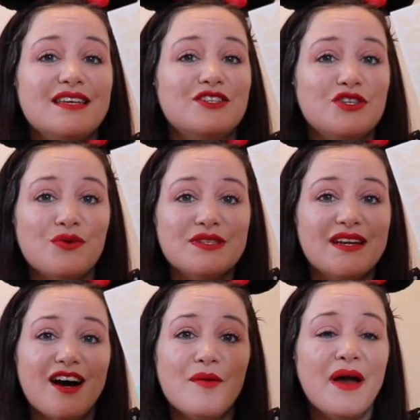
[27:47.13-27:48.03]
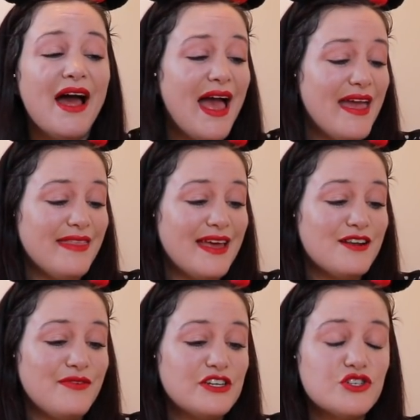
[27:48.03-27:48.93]
It soaks it up, and then
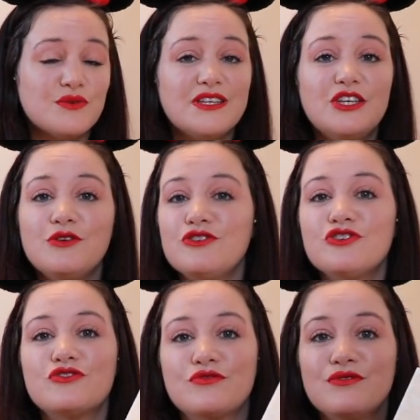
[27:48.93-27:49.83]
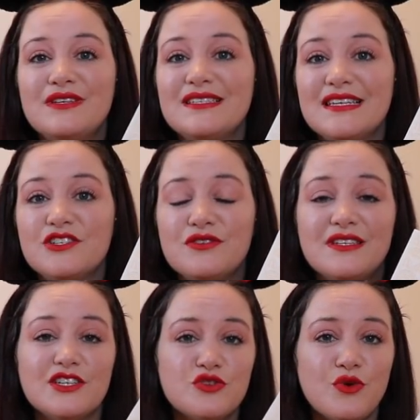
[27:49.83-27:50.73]
eventually you can just throw these into the
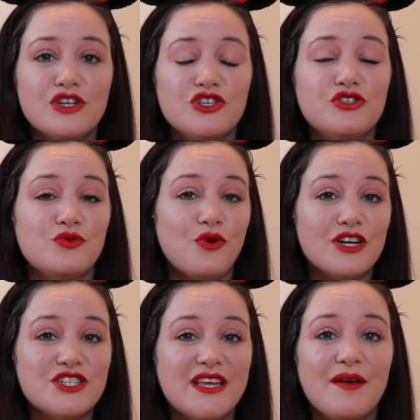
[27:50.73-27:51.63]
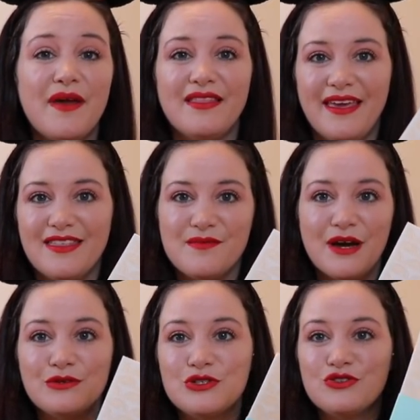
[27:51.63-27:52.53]
dishwasher to wash them and lay them
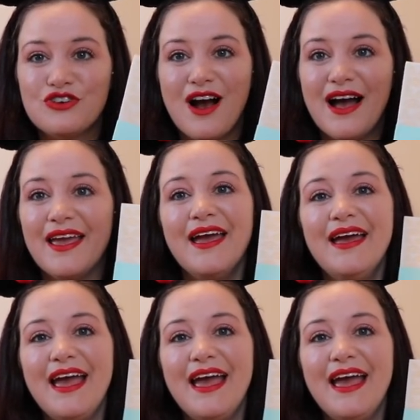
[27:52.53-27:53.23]
out to dry,